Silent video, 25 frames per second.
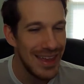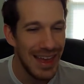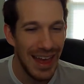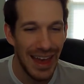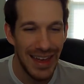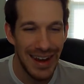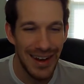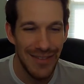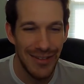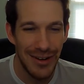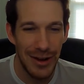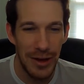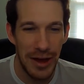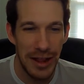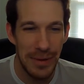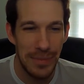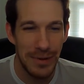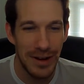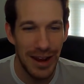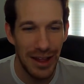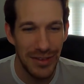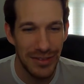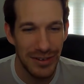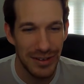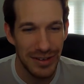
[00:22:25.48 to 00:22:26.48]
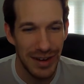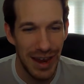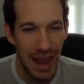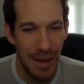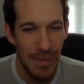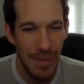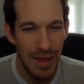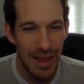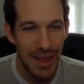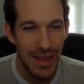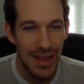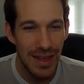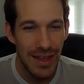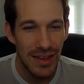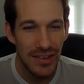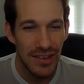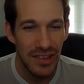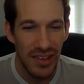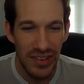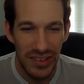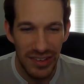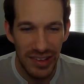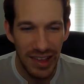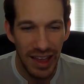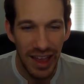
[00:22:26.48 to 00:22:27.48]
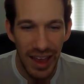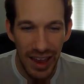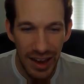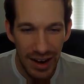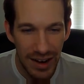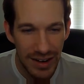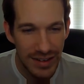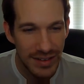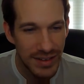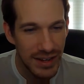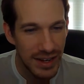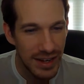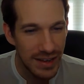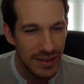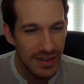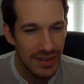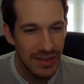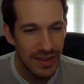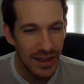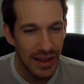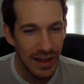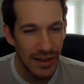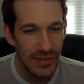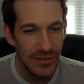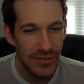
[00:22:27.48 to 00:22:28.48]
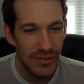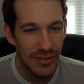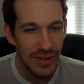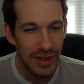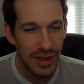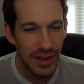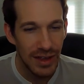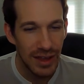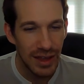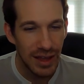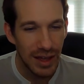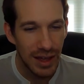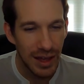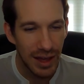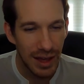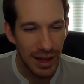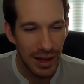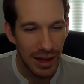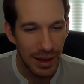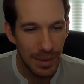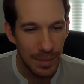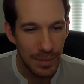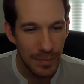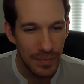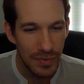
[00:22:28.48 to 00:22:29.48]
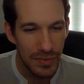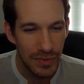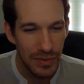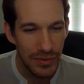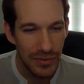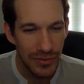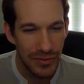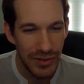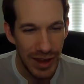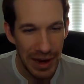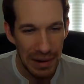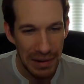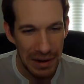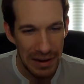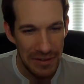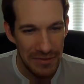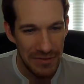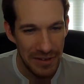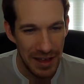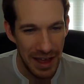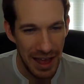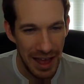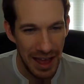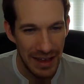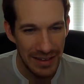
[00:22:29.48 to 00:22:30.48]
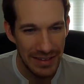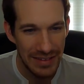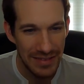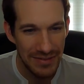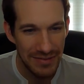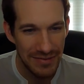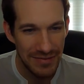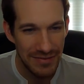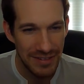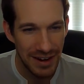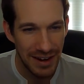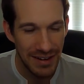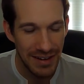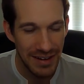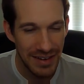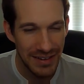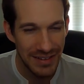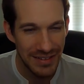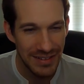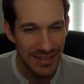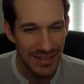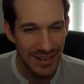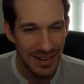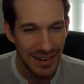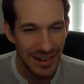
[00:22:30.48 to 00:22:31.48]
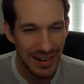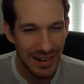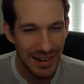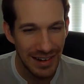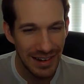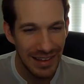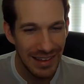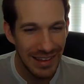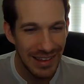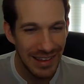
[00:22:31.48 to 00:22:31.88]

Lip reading: I never know how to pronounce her name. So this is ARD stuff. Very fast, very strong.